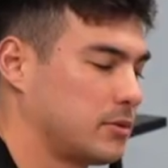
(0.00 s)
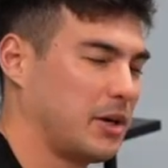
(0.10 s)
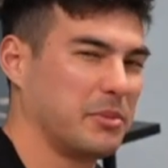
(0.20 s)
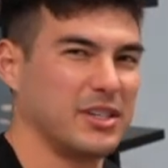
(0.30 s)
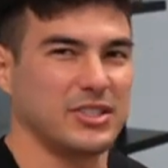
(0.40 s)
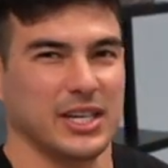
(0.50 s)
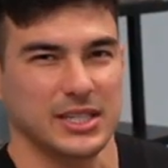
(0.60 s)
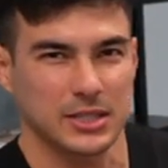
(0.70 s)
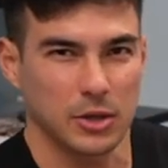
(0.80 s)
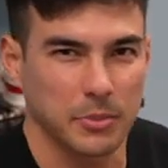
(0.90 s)
So I'm going to check
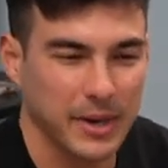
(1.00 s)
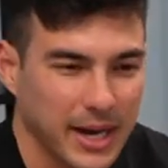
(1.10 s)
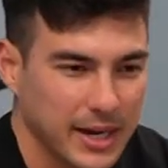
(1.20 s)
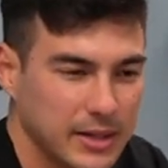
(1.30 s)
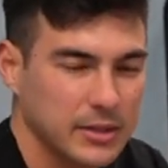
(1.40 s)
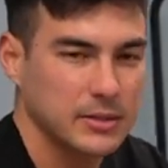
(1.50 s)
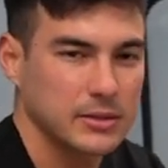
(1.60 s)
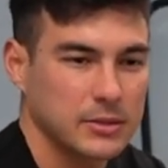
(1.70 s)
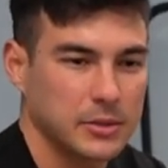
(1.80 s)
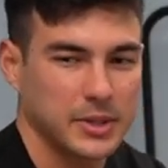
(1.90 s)
his low back
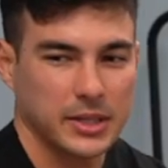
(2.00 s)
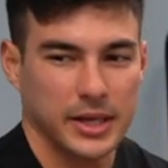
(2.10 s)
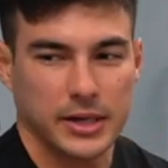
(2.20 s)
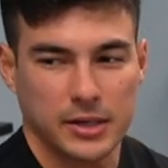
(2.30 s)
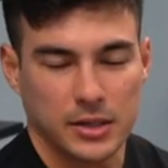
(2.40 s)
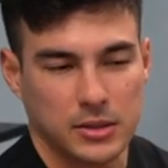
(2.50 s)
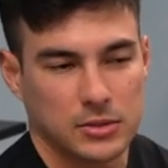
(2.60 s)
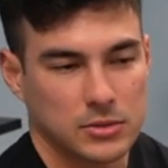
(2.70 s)
a little bit later.